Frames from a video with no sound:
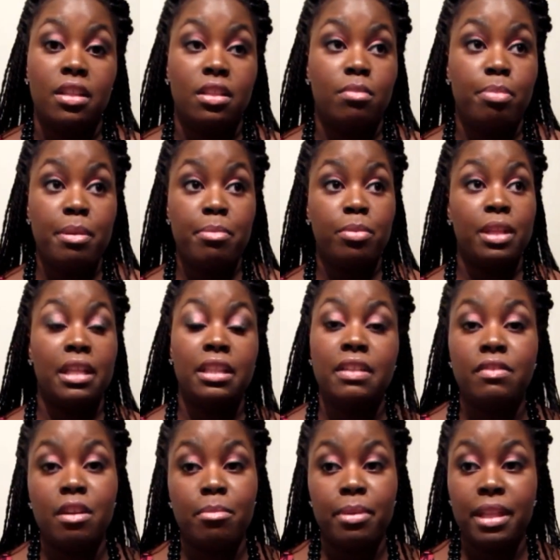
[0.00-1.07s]
the people that
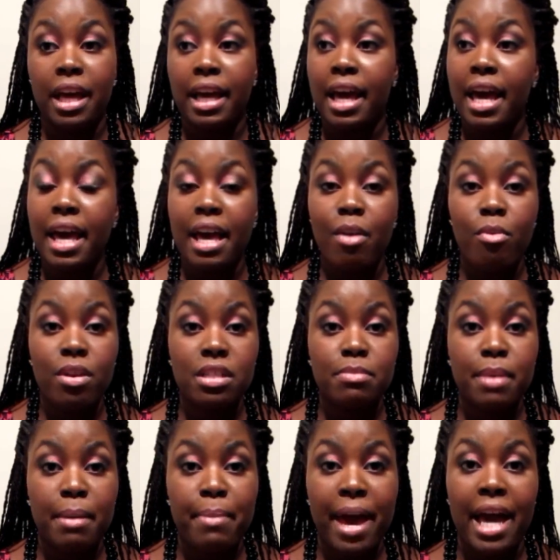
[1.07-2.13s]
live there be like, hey,
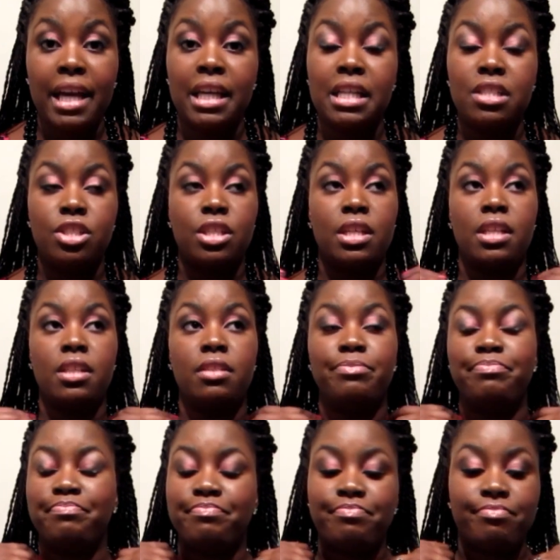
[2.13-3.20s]
where's my package?
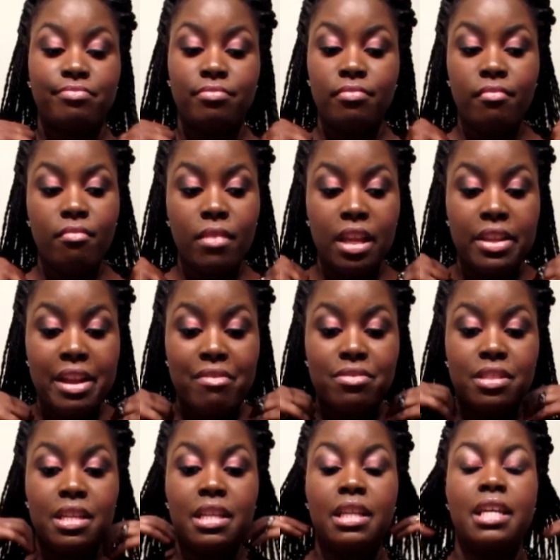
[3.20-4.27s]
And never
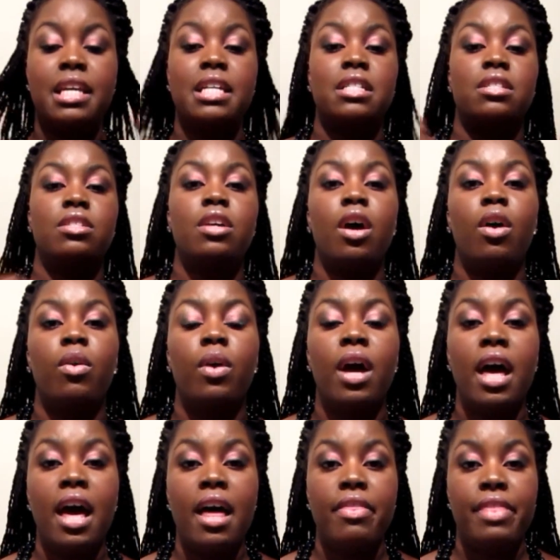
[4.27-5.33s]
see it again. So
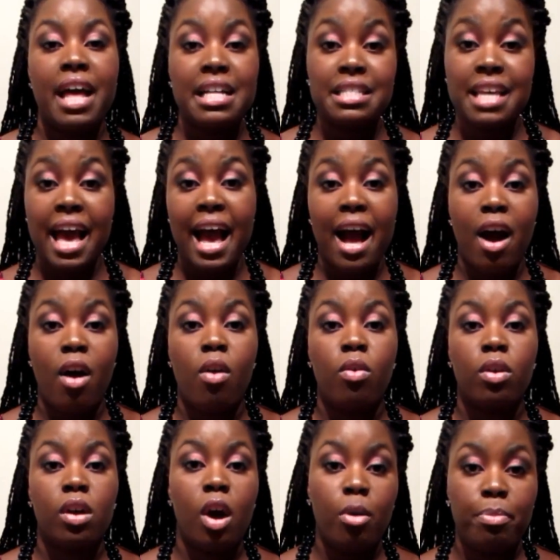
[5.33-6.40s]
that's
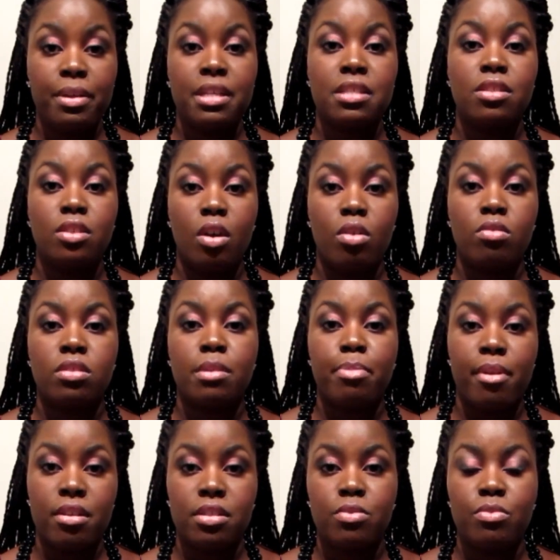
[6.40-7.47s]
how Copious knows the
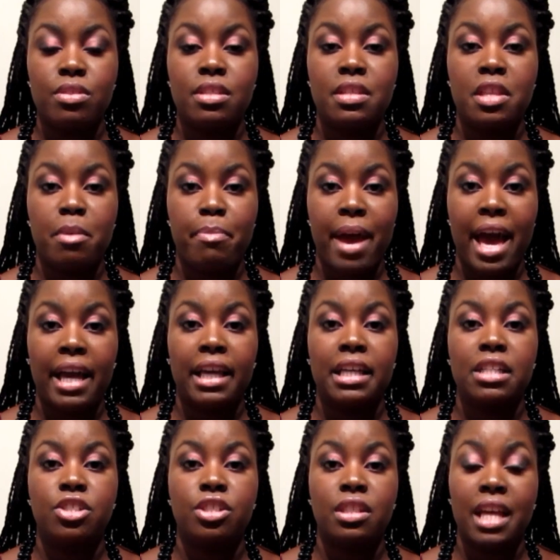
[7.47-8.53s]
person received their
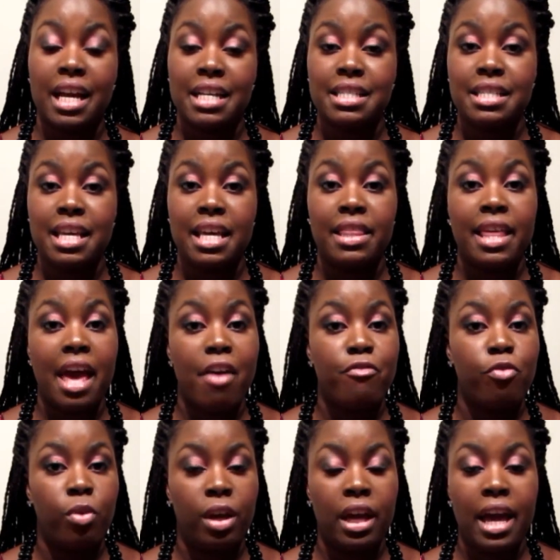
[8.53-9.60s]
package. And like I said, they have
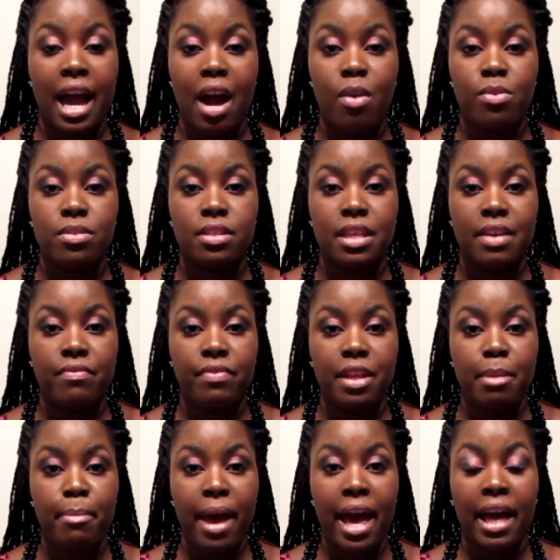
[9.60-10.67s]
48 hours to give
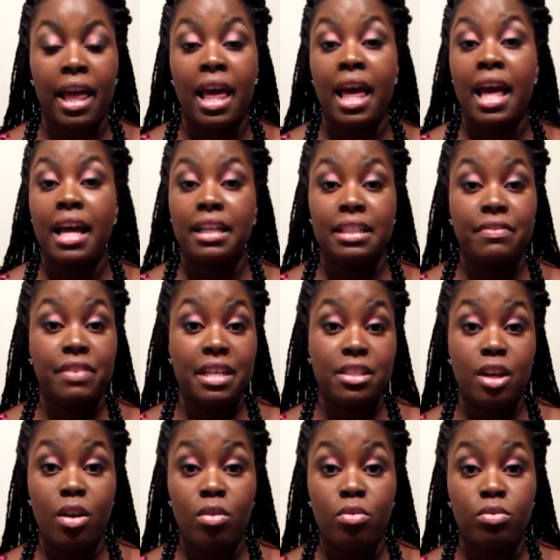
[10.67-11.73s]
feedback, and if they
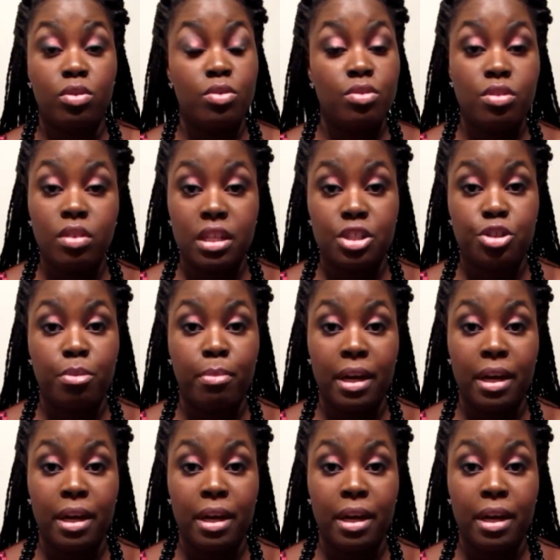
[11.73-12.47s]
don't, you still get your